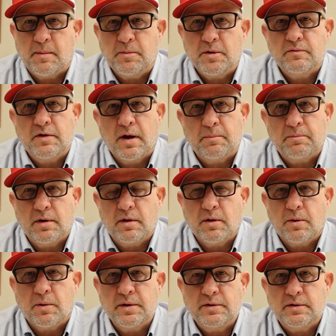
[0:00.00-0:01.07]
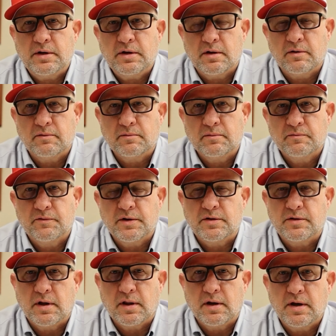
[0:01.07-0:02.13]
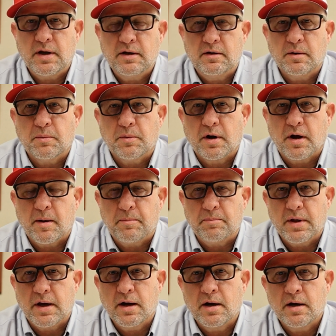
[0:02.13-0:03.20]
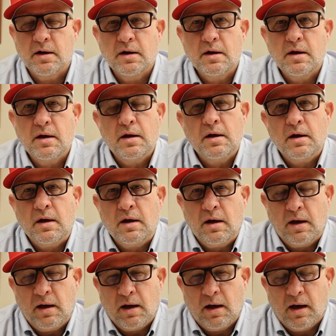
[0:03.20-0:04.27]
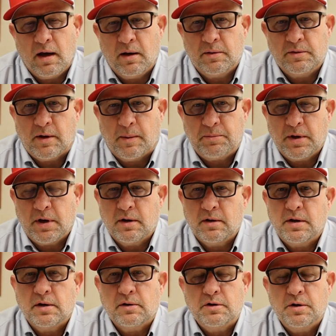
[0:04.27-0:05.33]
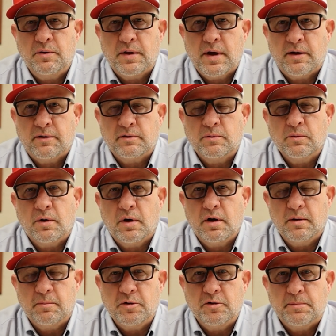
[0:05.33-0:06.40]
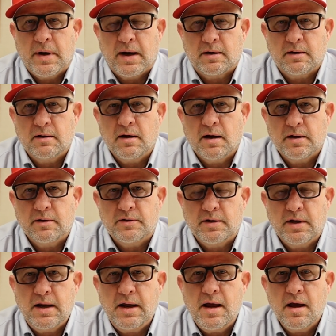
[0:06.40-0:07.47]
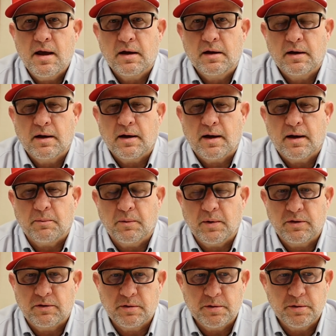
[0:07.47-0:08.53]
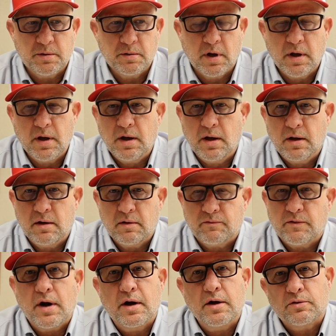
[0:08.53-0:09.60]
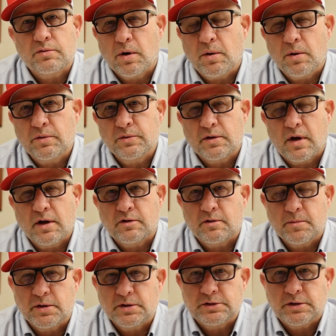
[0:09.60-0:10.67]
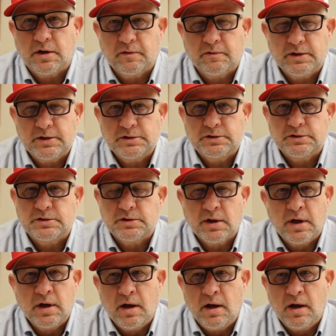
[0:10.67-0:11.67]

I moved up to the Hoisington facility to work up there. I was up there until 2001 and moved back to Dodge City. I went through various roles: customer service,